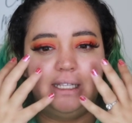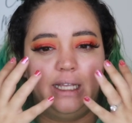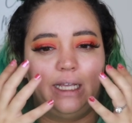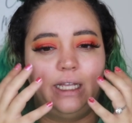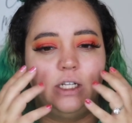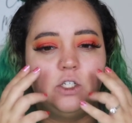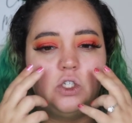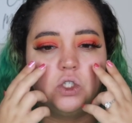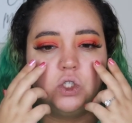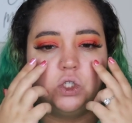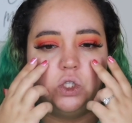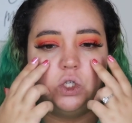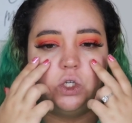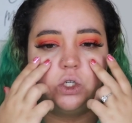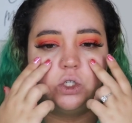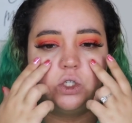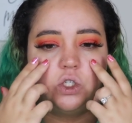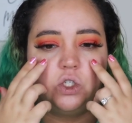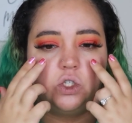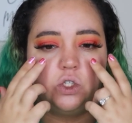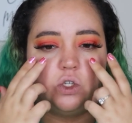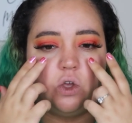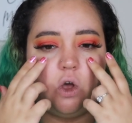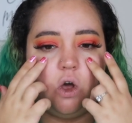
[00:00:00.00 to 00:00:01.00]
Like it just
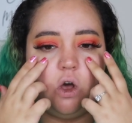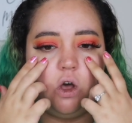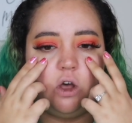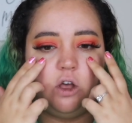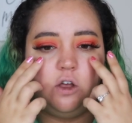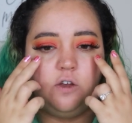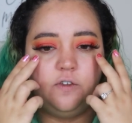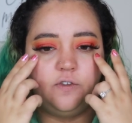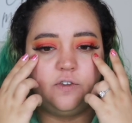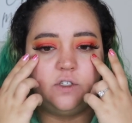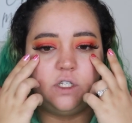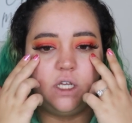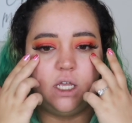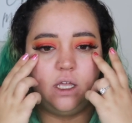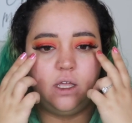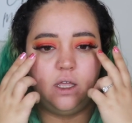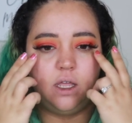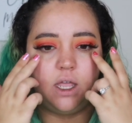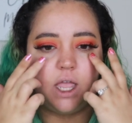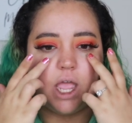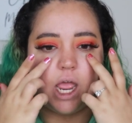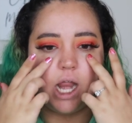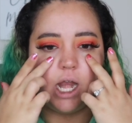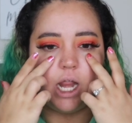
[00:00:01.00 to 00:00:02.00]
looks soft
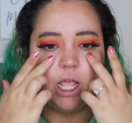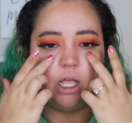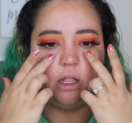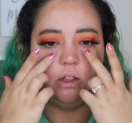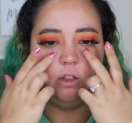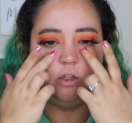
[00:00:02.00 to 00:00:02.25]
and it